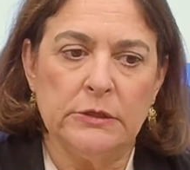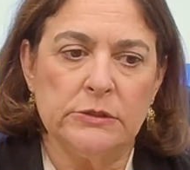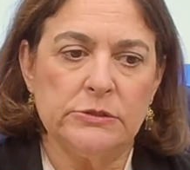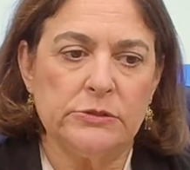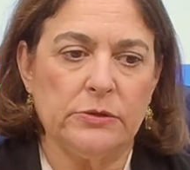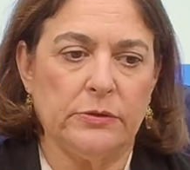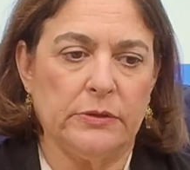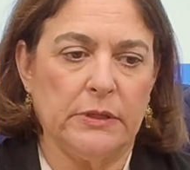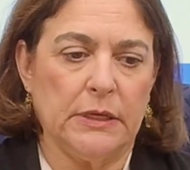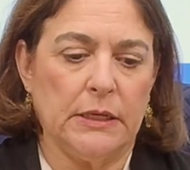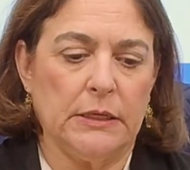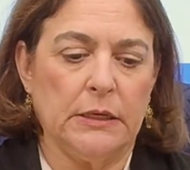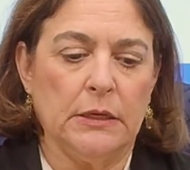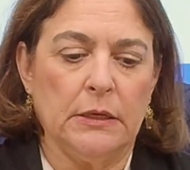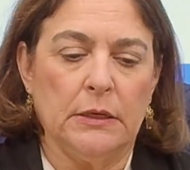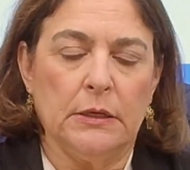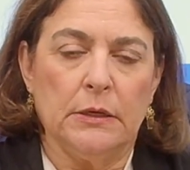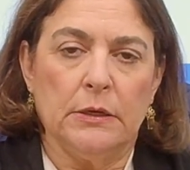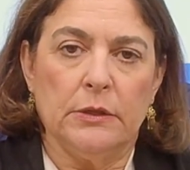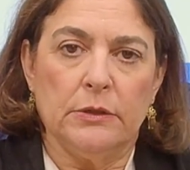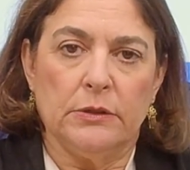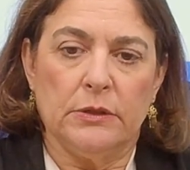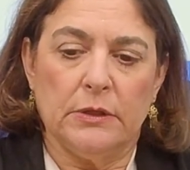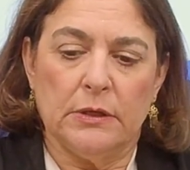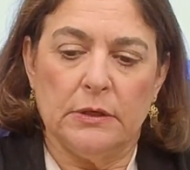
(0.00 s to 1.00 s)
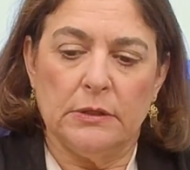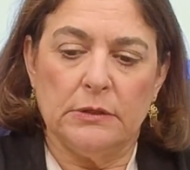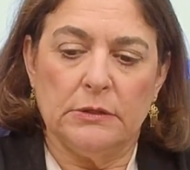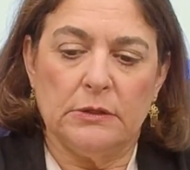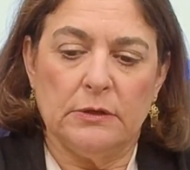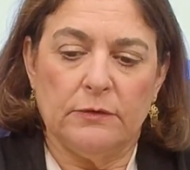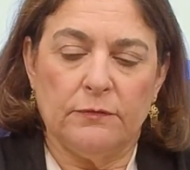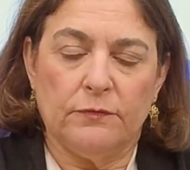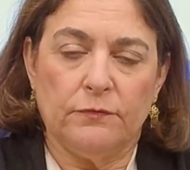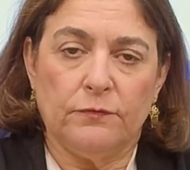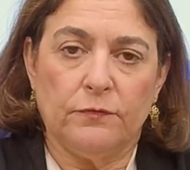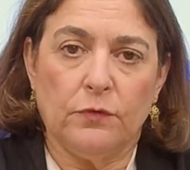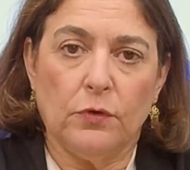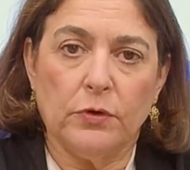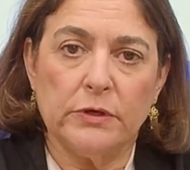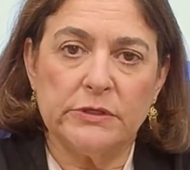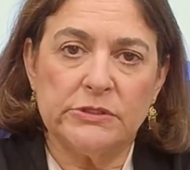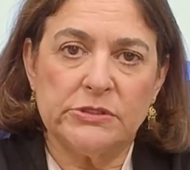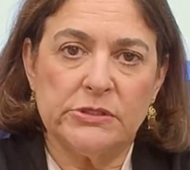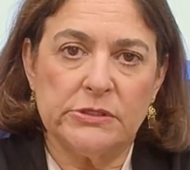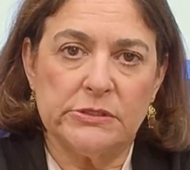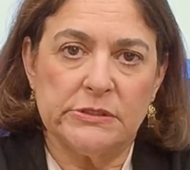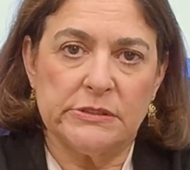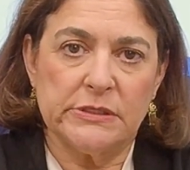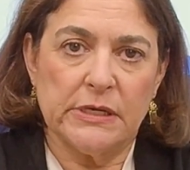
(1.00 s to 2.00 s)
So that the
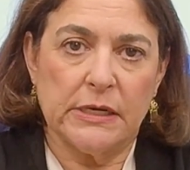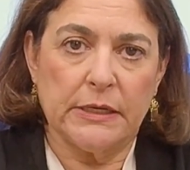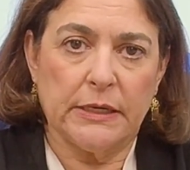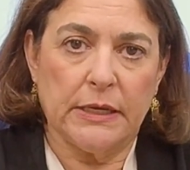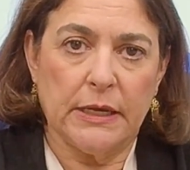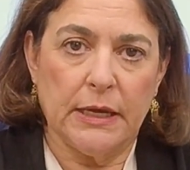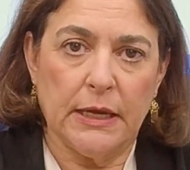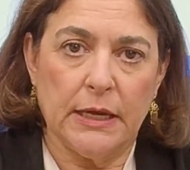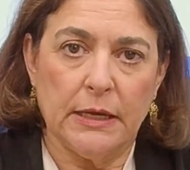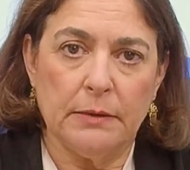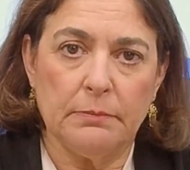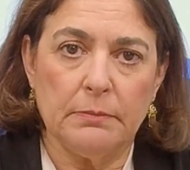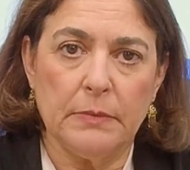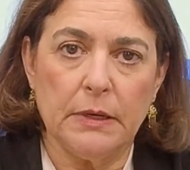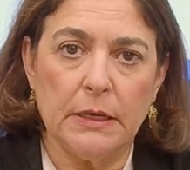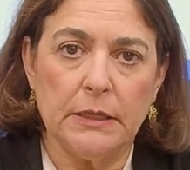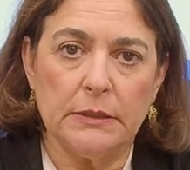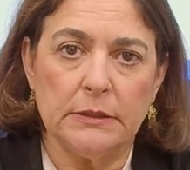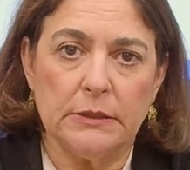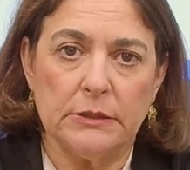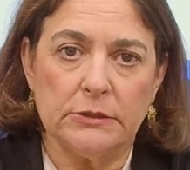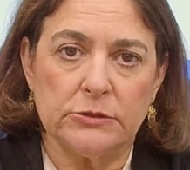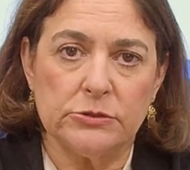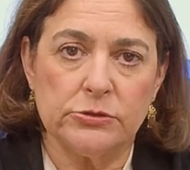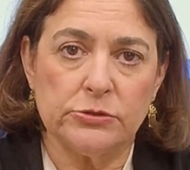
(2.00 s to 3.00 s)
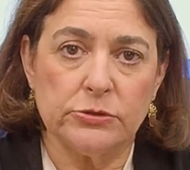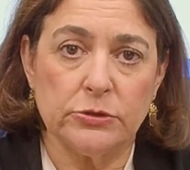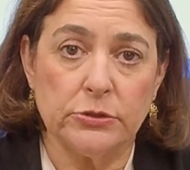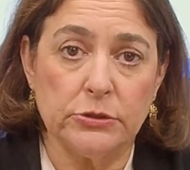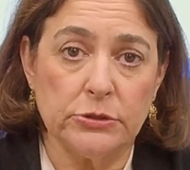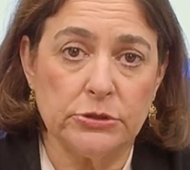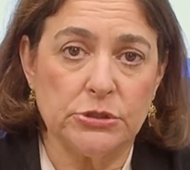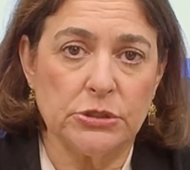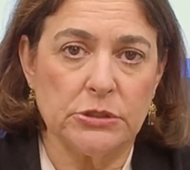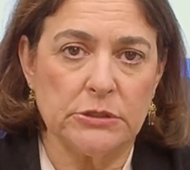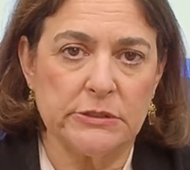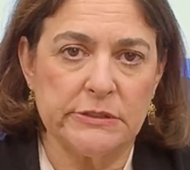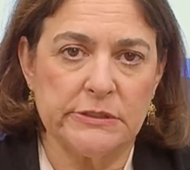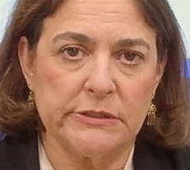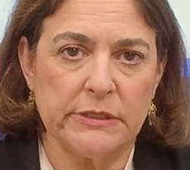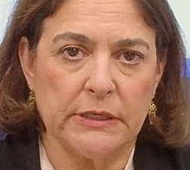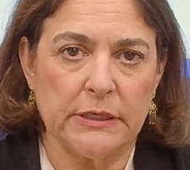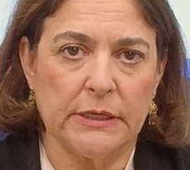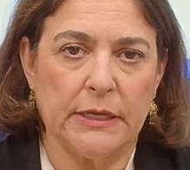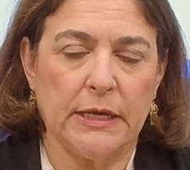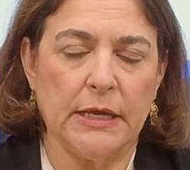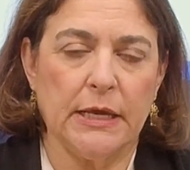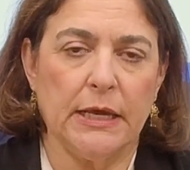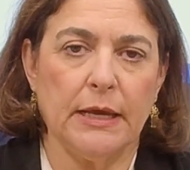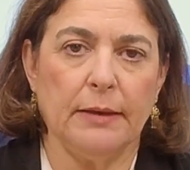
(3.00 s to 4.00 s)
forces that came in, the insurgents
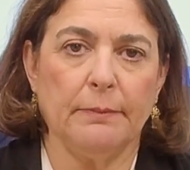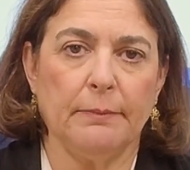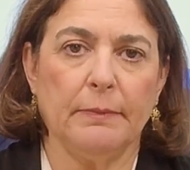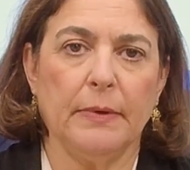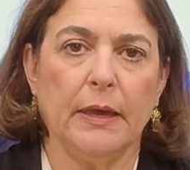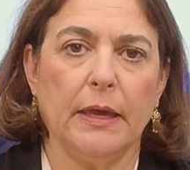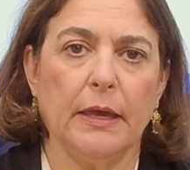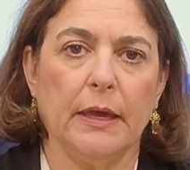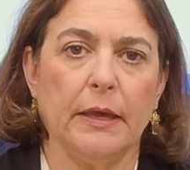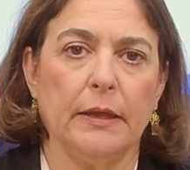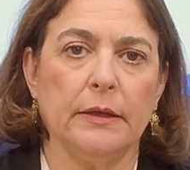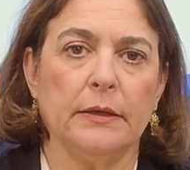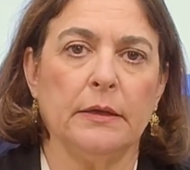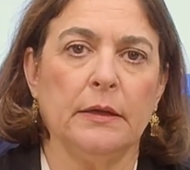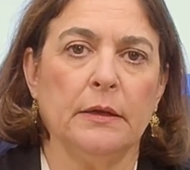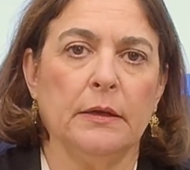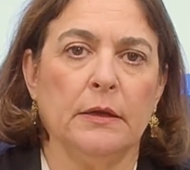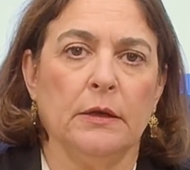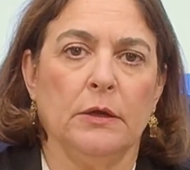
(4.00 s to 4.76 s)
that came in,